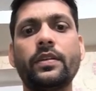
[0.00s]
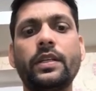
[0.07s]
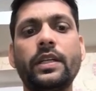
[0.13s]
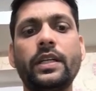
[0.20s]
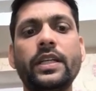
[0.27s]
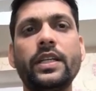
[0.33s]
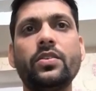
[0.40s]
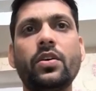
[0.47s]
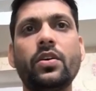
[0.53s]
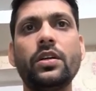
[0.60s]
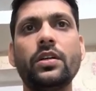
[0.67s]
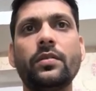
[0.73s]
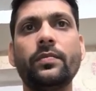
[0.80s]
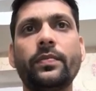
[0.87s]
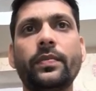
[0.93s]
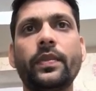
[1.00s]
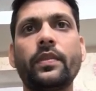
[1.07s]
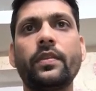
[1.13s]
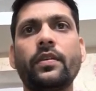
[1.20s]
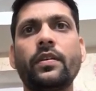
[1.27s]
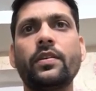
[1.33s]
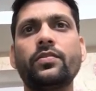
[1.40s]
T dot,
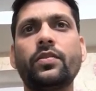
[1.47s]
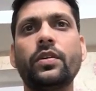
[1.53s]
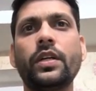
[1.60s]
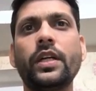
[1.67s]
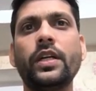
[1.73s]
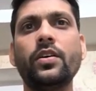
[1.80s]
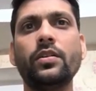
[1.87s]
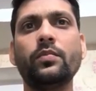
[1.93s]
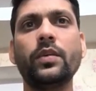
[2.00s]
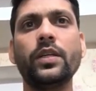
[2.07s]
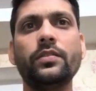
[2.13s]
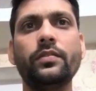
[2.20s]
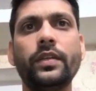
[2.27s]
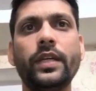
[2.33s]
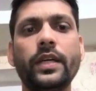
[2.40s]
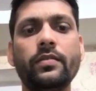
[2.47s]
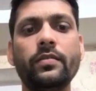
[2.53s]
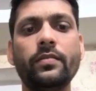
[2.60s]
for T dot month we have